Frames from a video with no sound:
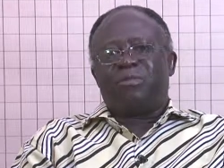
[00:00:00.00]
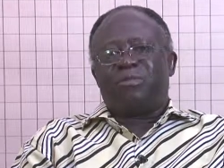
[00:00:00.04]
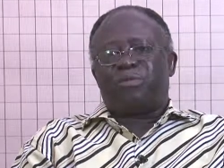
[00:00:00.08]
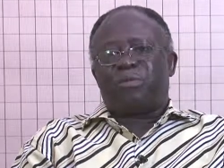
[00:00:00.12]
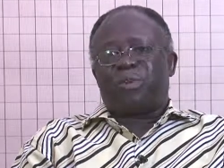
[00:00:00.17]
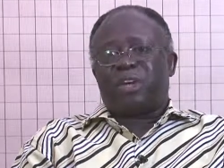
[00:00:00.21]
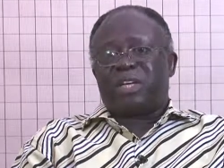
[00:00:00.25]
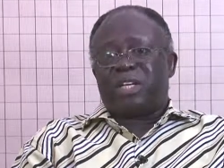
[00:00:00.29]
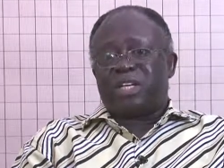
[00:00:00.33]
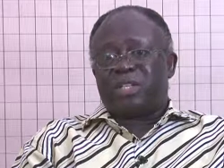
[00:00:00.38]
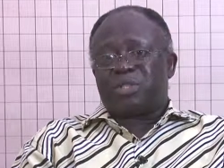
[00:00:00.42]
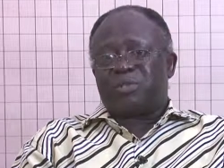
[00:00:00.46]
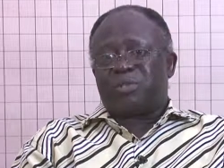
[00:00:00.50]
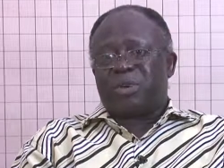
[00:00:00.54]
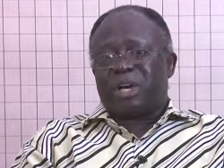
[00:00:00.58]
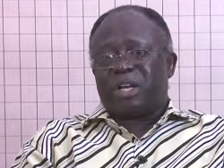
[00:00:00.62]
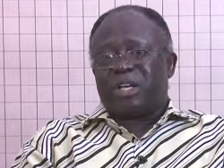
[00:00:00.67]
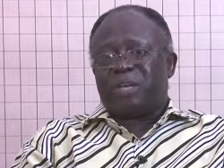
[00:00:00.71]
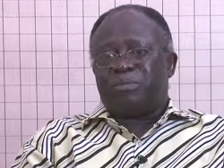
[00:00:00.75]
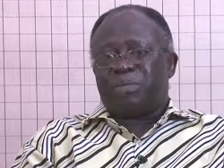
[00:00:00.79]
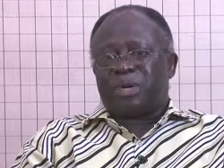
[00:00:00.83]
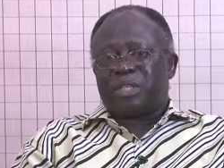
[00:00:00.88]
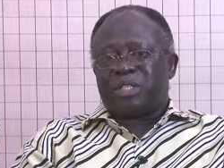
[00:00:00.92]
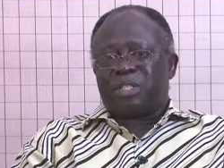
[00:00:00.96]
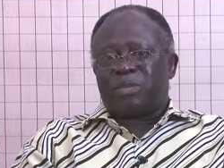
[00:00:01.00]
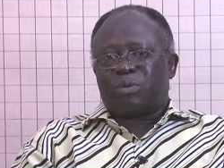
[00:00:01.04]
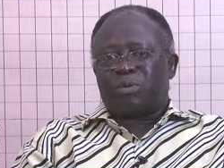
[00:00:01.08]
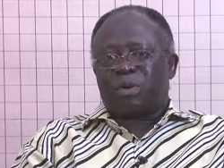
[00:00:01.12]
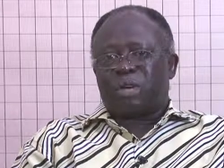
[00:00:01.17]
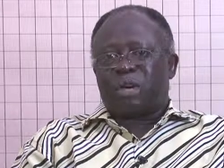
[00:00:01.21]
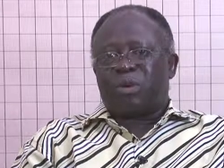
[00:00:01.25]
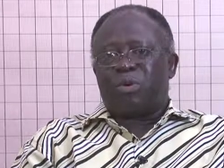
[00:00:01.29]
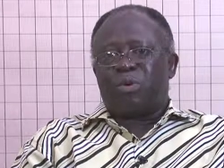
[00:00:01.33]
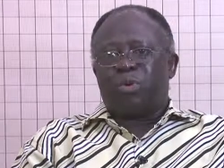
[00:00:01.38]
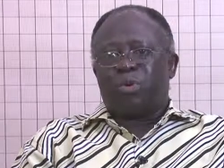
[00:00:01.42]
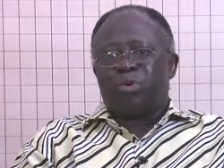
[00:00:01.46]
For this one in
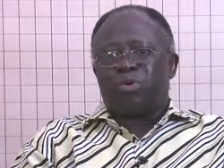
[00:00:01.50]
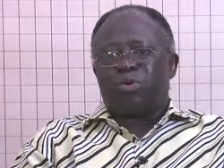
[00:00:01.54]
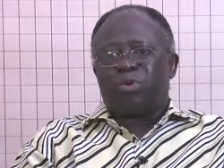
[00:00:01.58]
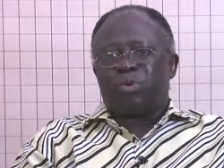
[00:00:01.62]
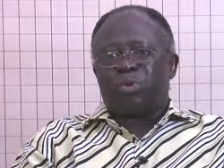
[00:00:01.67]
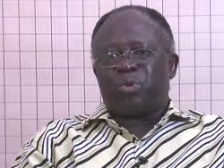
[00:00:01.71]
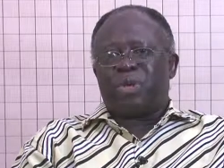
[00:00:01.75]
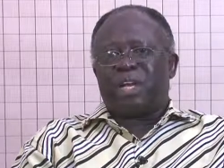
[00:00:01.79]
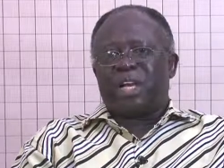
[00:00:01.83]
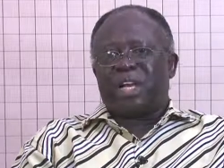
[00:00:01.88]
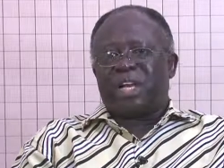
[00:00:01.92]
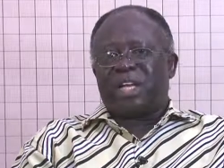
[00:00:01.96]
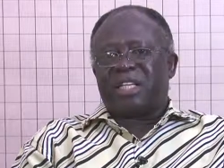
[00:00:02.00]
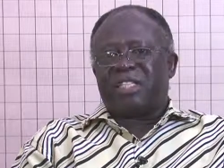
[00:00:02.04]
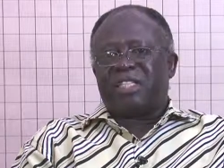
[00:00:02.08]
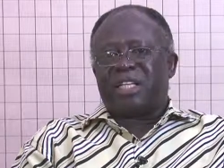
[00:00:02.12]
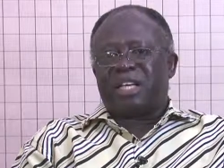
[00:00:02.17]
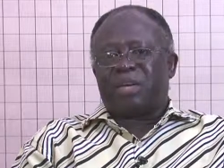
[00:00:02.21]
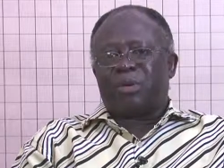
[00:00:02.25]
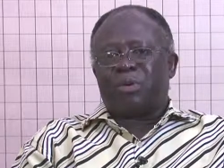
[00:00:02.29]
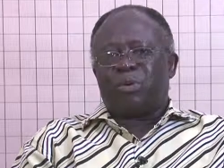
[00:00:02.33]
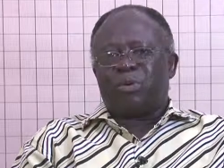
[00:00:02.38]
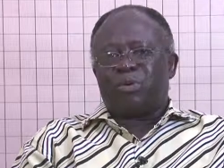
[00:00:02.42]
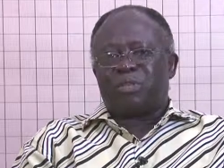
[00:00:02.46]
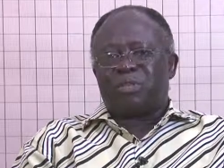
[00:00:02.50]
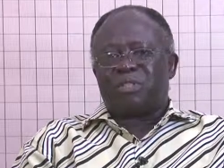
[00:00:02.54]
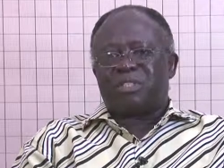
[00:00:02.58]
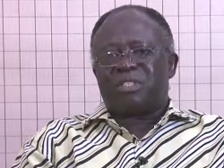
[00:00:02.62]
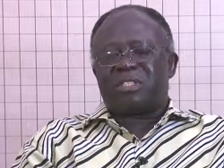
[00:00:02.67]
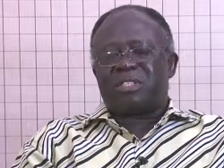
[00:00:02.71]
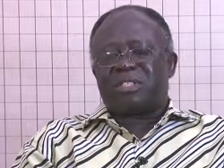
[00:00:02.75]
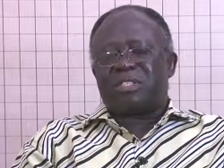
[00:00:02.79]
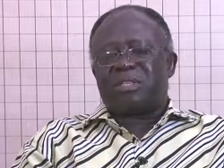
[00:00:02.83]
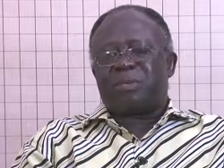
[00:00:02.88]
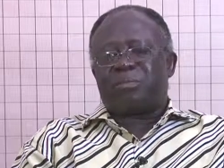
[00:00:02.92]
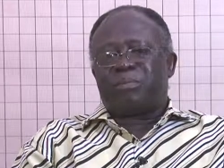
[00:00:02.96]
particular, go through the lecture notes
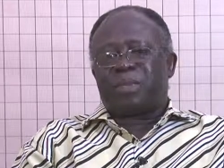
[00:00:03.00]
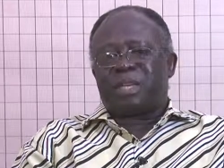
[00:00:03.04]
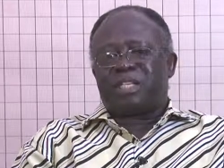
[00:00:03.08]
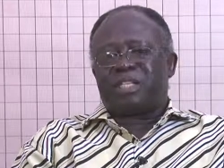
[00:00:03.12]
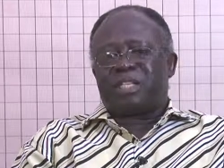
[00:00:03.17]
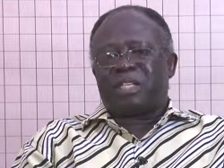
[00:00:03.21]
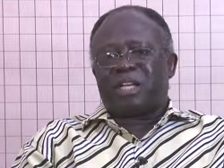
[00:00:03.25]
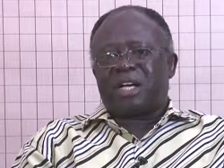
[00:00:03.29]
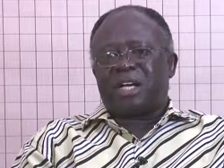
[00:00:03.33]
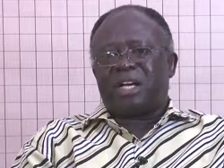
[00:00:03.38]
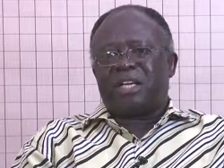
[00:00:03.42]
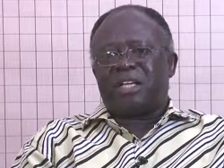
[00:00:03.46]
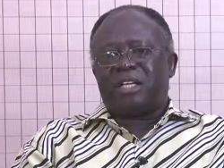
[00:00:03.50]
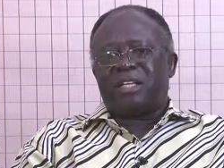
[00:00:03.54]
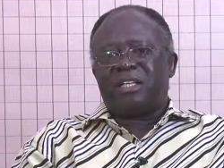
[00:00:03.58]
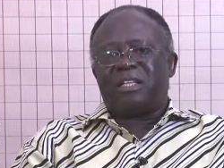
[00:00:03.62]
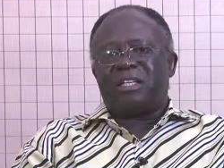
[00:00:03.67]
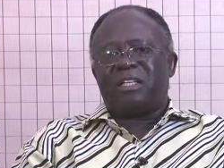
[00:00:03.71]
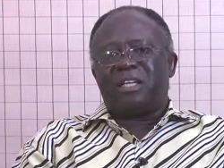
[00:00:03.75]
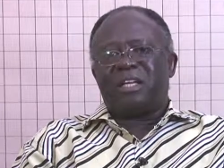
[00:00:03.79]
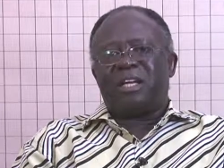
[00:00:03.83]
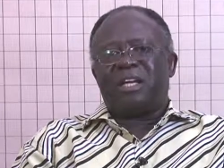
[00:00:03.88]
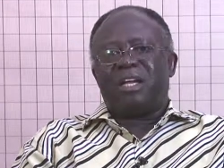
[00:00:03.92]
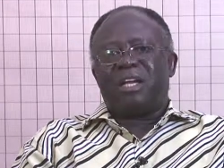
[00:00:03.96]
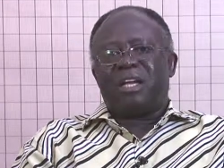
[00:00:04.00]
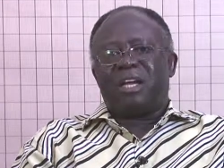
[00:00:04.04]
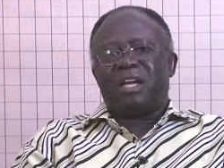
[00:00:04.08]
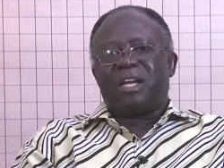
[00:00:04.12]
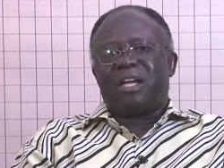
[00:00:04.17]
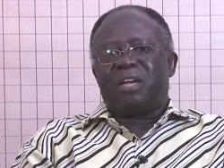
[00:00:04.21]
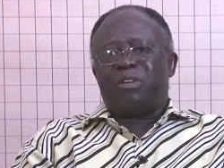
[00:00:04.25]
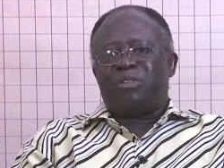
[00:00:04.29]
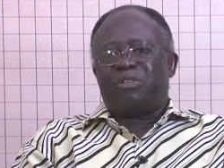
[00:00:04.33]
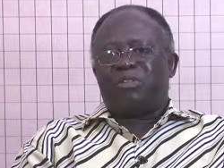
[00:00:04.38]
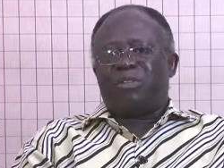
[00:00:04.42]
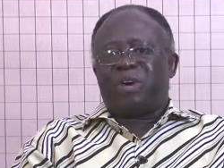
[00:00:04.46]
systematically.
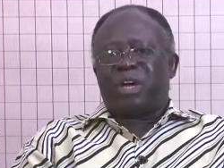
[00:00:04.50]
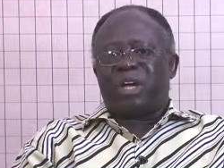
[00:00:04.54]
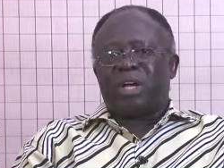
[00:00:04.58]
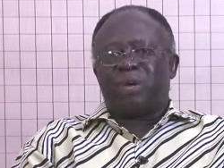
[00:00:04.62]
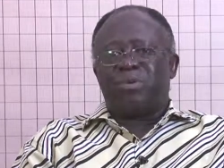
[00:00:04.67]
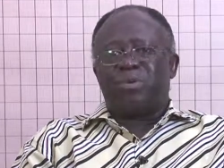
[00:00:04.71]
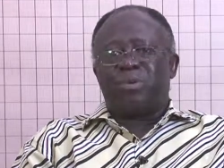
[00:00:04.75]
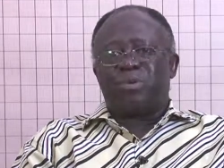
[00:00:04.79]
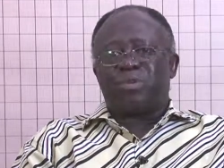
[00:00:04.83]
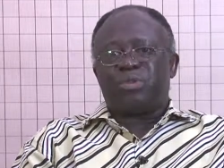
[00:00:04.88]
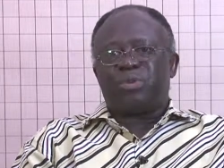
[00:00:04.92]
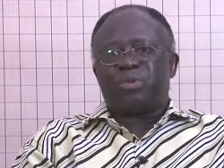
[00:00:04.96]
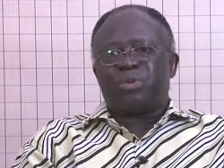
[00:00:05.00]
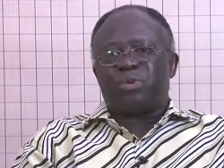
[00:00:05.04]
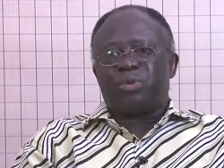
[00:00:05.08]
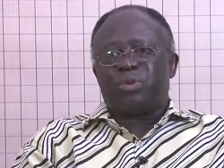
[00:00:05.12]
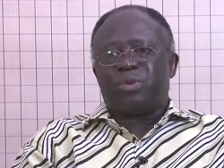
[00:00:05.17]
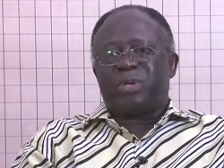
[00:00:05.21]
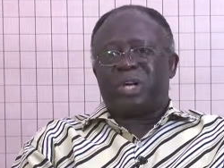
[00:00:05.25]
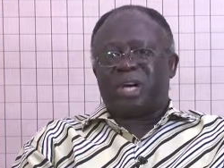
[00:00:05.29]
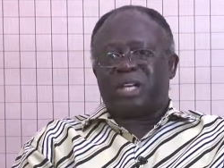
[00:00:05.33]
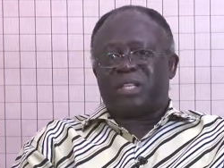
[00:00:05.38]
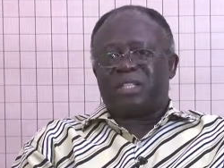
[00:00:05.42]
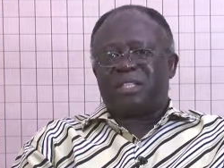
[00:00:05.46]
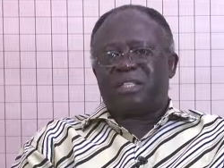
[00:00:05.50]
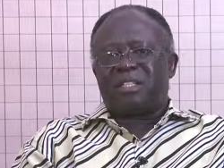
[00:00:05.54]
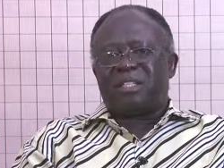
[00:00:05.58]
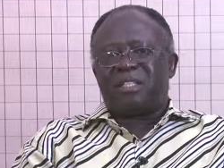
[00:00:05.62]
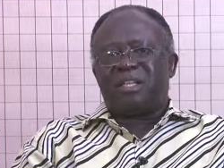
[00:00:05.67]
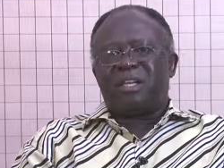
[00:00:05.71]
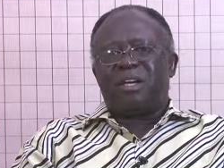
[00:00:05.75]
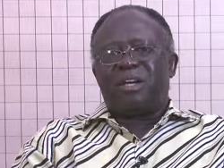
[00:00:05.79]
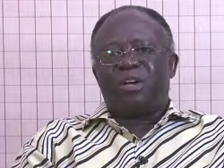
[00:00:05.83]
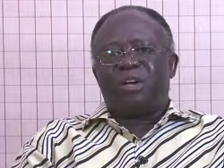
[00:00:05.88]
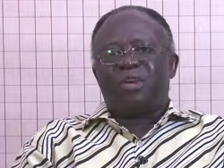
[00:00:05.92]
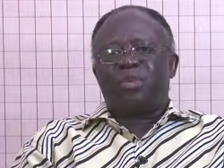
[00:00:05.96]
If you are able to do that,
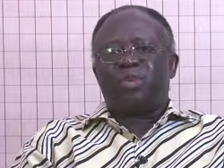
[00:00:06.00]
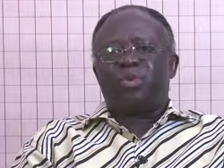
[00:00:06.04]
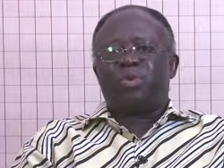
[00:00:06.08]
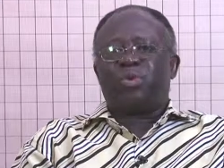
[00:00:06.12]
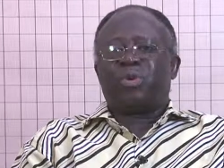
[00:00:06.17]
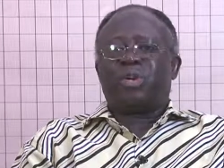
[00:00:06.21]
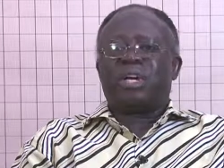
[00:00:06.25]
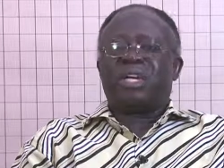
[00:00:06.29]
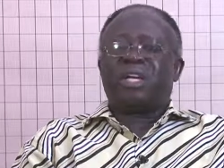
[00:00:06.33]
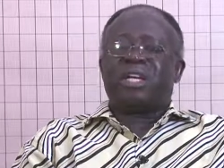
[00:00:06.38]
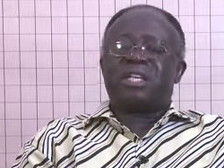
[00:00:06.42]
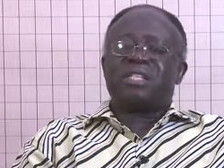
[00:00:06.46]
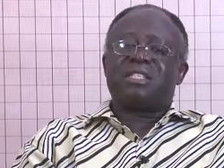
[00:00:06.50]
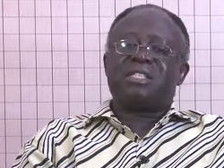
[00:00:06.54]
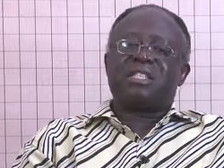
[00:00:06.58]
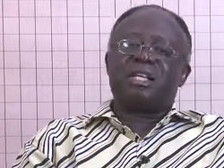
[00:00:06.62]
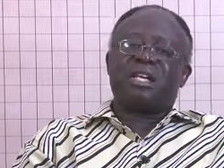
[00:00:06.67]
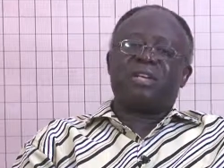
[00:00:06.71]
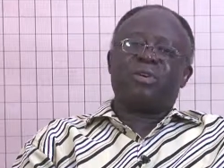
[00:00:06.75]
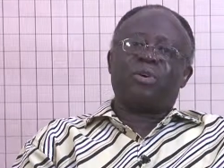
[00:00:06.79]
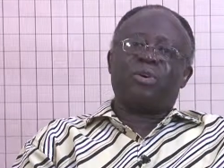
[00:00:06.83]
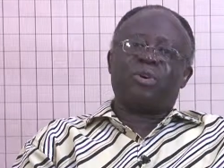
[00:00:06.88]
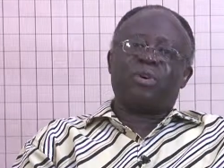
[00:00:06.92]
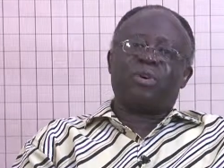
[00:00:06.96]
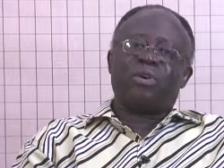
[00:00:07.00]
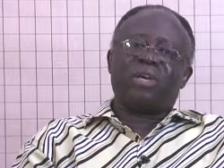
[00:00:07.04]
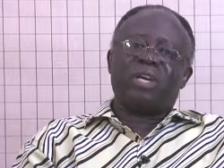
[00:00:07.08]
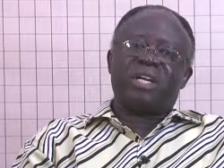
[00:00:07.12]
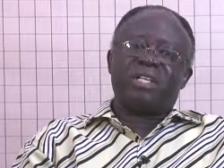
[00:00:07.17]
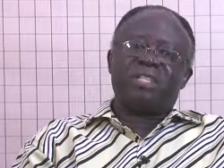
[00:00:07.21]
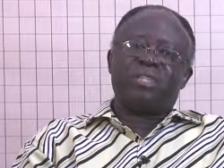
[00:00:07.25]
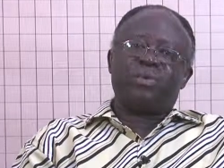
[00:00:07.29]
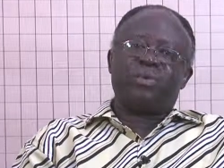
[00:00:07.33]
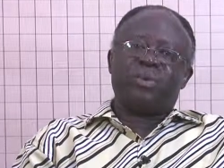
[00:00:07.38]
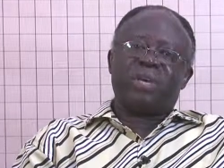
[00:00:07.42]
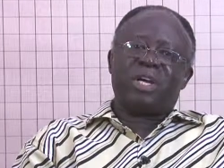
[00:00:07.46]
you will understand all
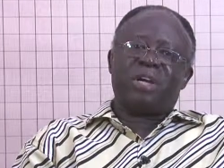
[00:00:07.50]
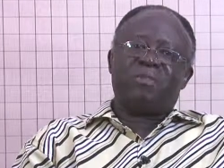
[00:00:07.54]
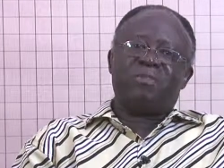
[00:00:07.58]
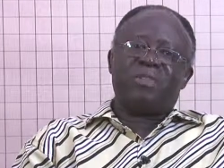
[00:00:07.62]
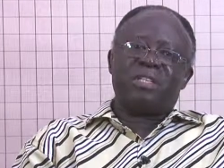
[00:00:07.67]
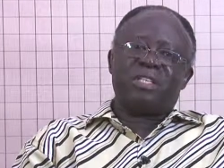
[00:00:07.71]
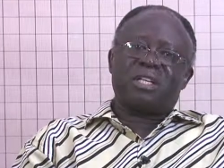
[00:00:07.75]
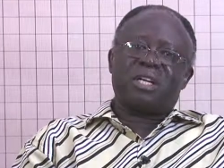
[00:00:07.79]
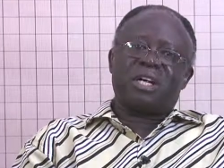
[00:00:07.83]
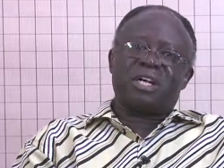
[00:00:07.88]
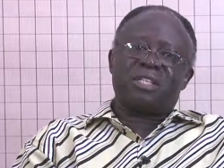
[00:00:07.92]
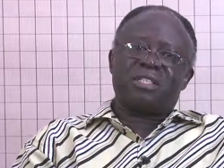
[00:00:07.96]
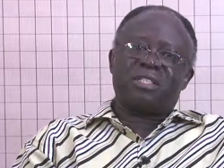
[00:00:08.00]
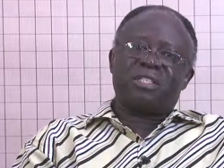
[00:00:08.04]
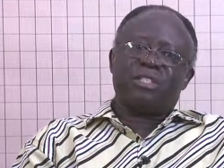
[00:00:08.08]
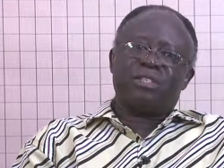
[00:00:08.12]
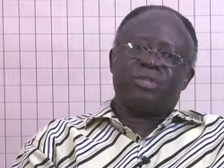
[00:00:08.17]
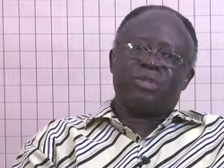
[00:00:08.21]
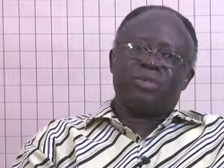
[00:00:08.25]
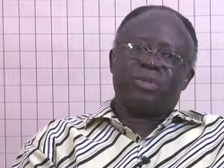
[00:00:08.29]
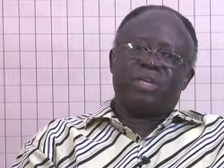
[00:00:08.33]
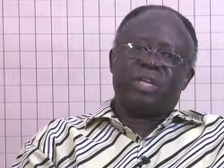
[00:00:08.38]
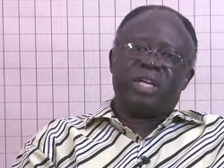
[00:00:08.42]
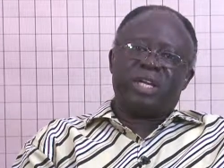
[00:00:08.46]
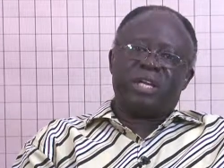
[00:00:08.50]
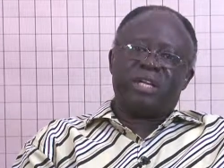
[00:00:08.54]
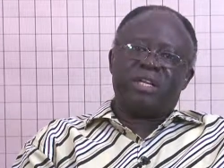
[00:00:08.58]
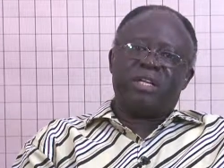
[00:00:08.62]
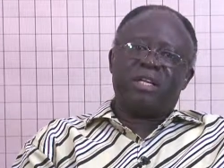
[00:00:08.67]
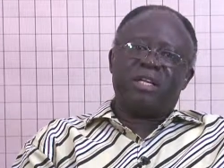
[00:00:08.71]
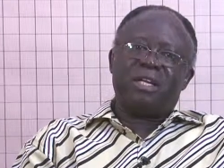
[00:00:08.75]
that we have discussed today.